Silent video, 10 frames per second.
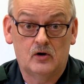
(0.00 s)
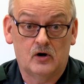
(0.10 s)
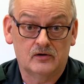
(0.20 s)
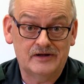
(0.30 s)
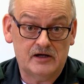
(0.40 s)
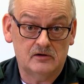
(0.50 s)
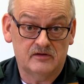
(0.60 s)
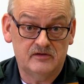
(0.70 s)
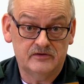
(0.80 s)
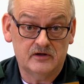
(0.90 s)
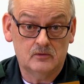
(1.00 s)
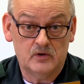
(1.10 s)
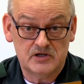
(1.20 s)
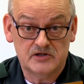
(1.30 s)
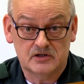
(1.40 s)
or late out of theatre,
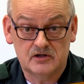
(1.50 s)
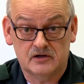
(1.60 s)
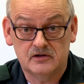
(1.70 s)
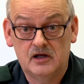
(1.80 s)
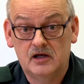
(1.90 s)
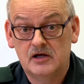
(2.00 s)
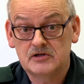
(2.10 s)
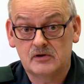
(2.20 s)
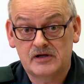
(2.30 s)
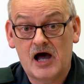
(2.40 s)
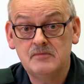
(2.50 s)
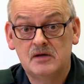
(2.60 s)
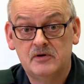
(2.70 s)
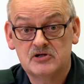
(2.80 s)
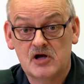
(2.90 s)
which has occurred, so it can be a
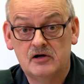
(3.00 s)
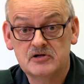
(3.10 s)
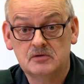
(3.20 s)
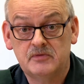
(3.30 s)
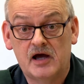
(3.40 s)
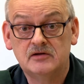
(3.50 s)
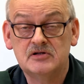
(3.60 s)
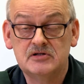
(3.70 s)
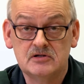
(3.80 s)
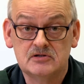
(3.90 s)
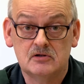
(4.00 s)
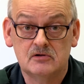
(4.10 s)
bit challenging behind the scenes to